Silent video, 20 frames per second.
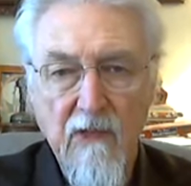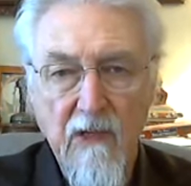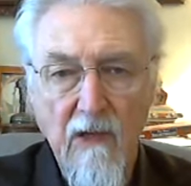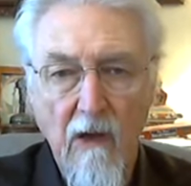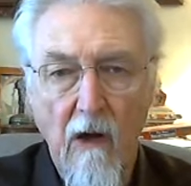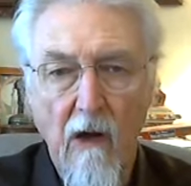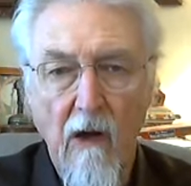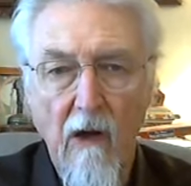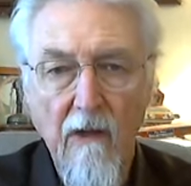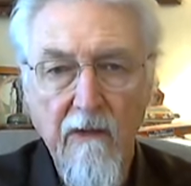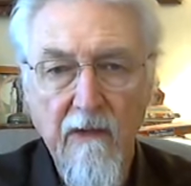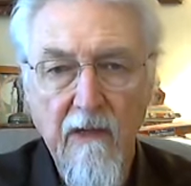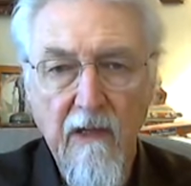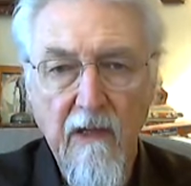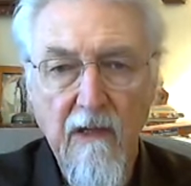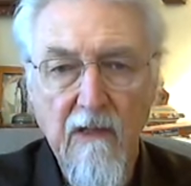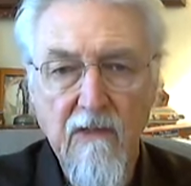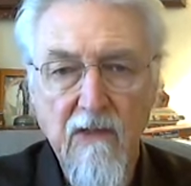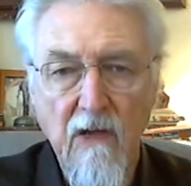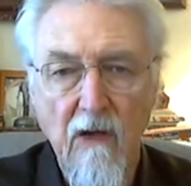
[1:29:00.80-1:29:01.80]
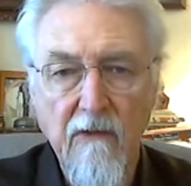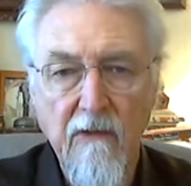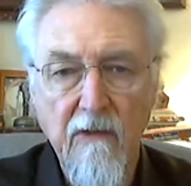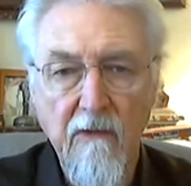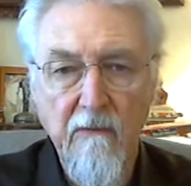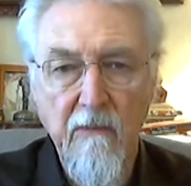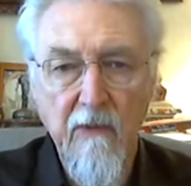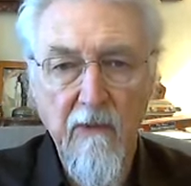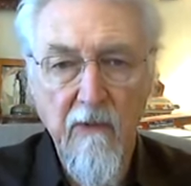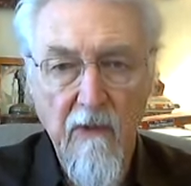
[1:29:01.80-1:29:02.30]
in all the
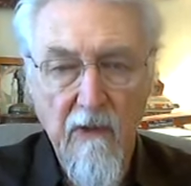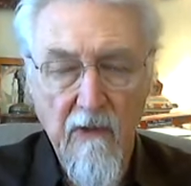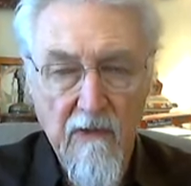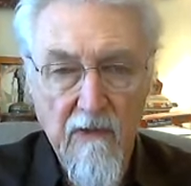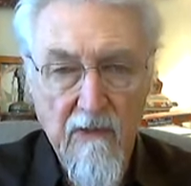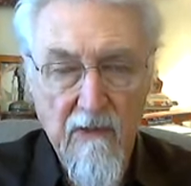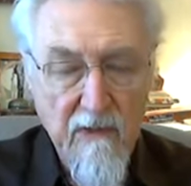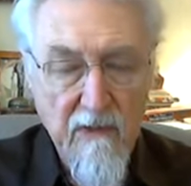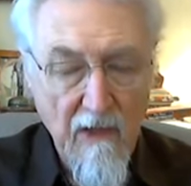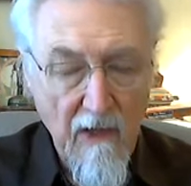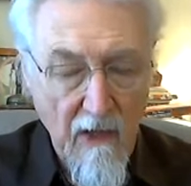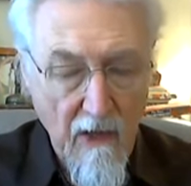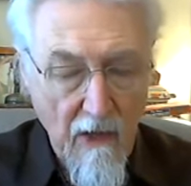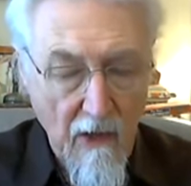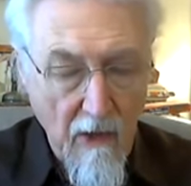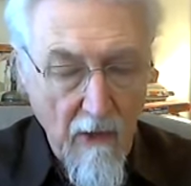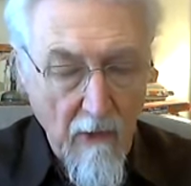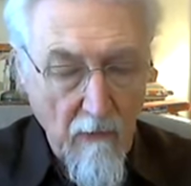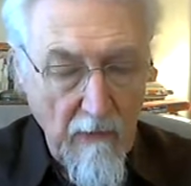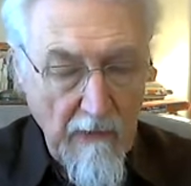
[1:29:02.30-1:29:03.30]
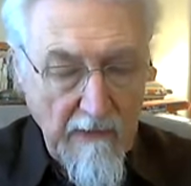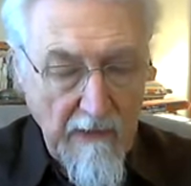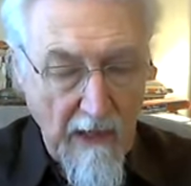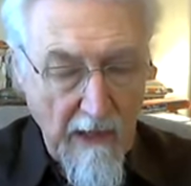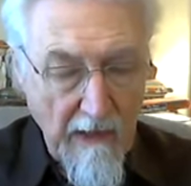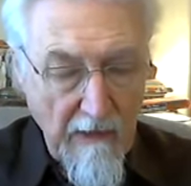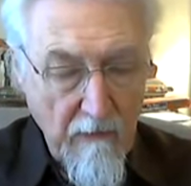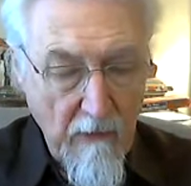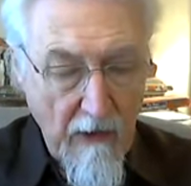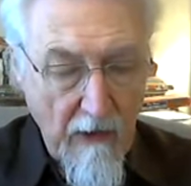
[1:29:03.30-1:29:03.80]
exalted Buddhas. We
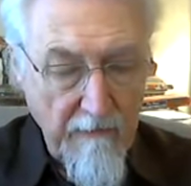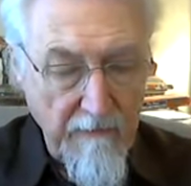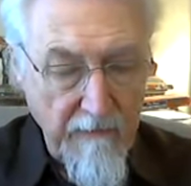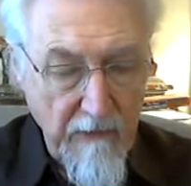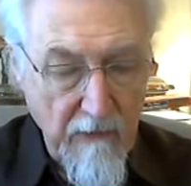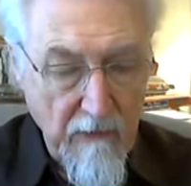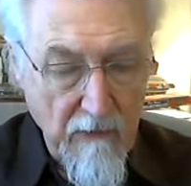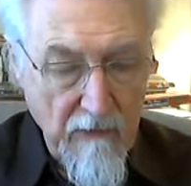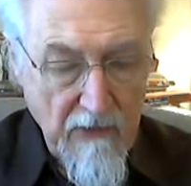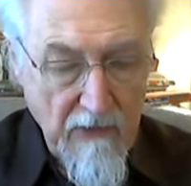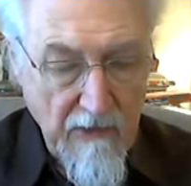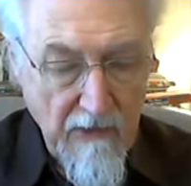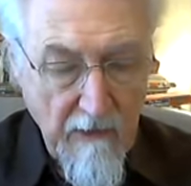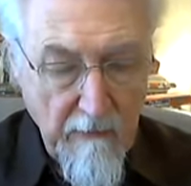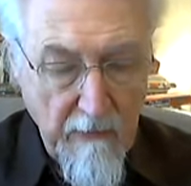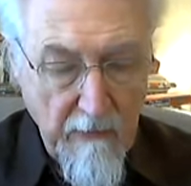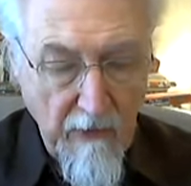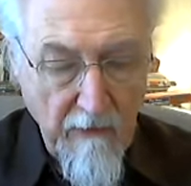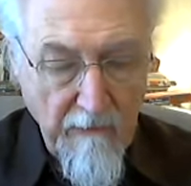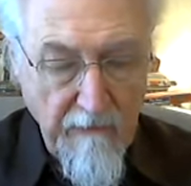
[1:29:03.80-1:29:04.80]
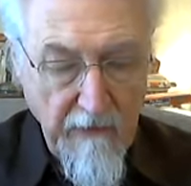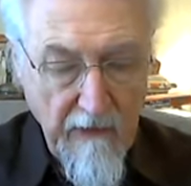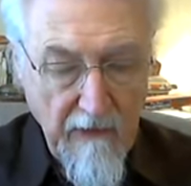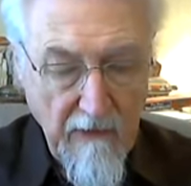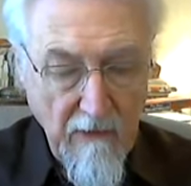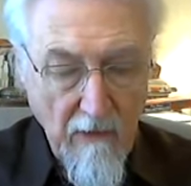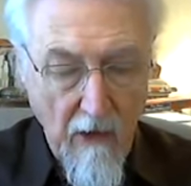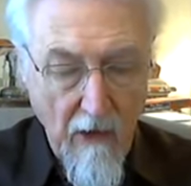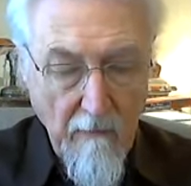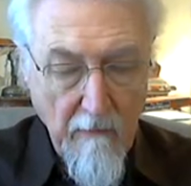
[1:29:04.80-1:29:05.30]
take refuge in the perfect
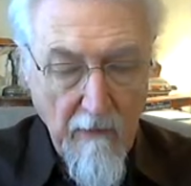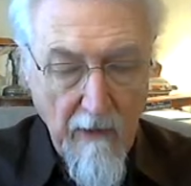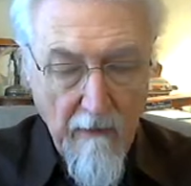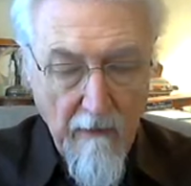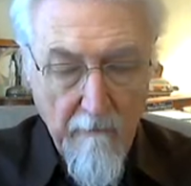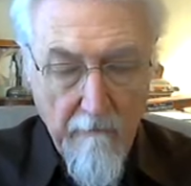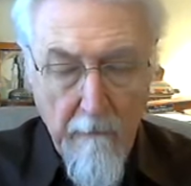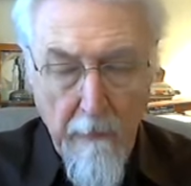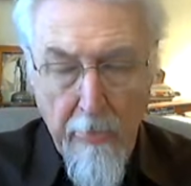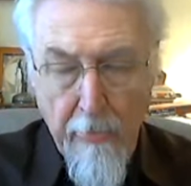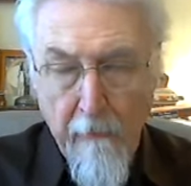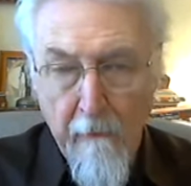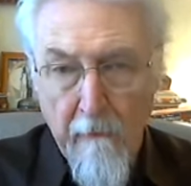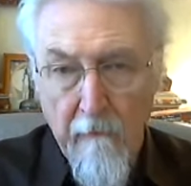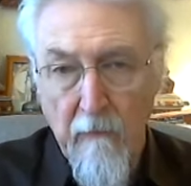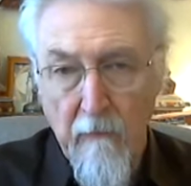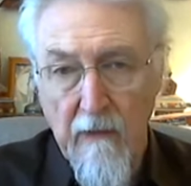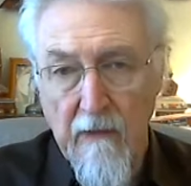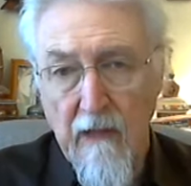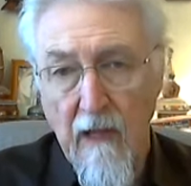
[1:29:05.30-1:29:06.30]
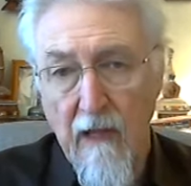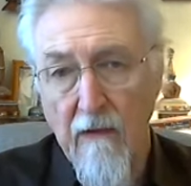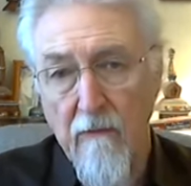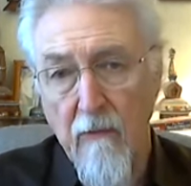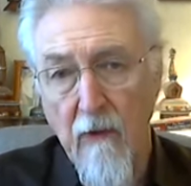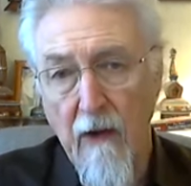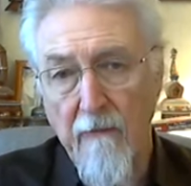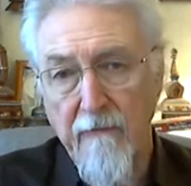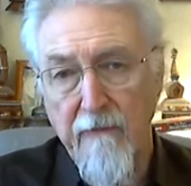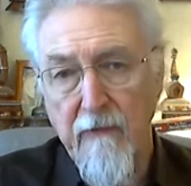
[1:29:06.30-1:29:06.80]
Dharma. We take
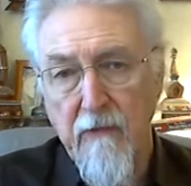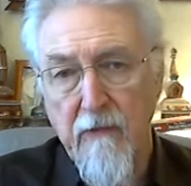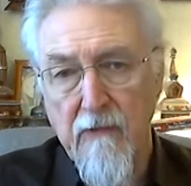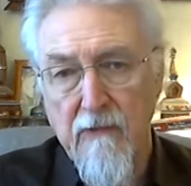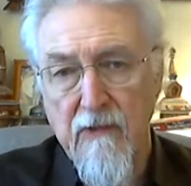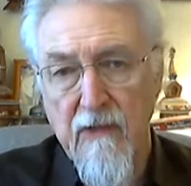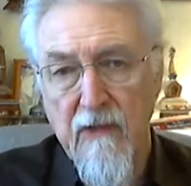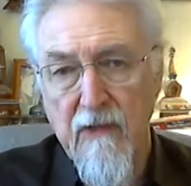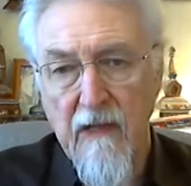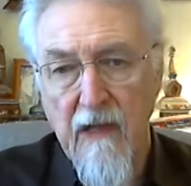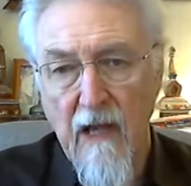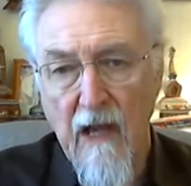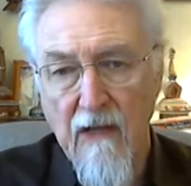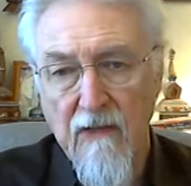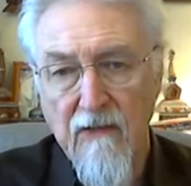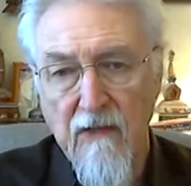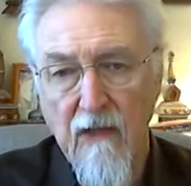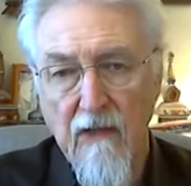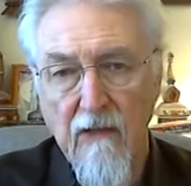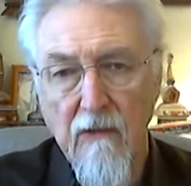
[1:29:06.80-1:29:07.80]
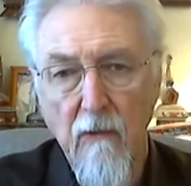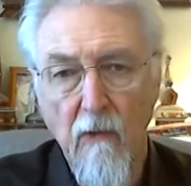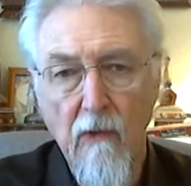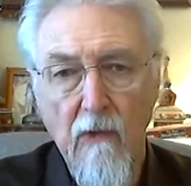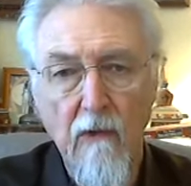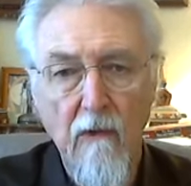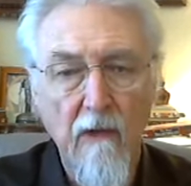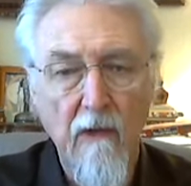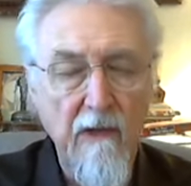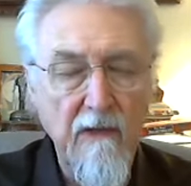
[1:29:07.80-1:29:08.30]
refuge in the excellent
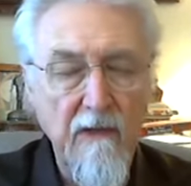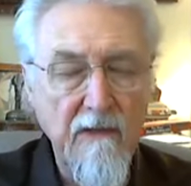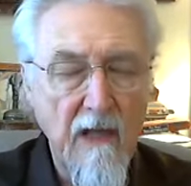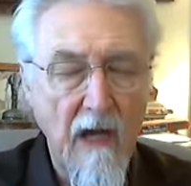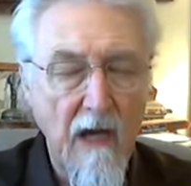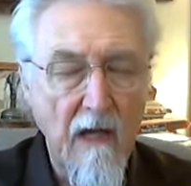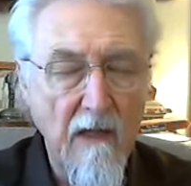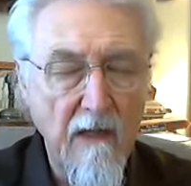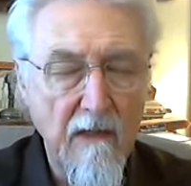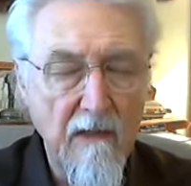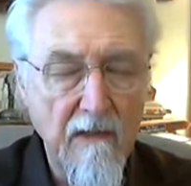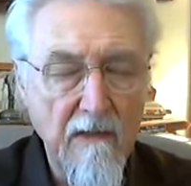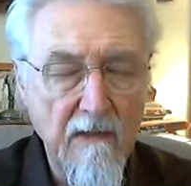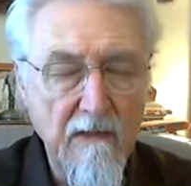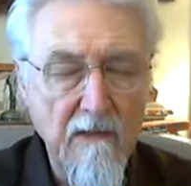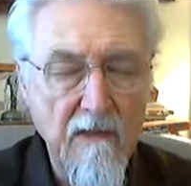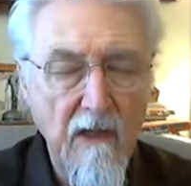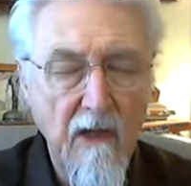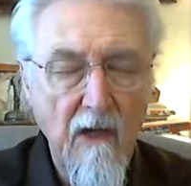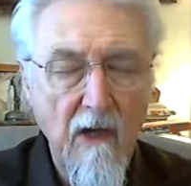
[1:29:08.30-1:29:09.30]
order of the Sanghas.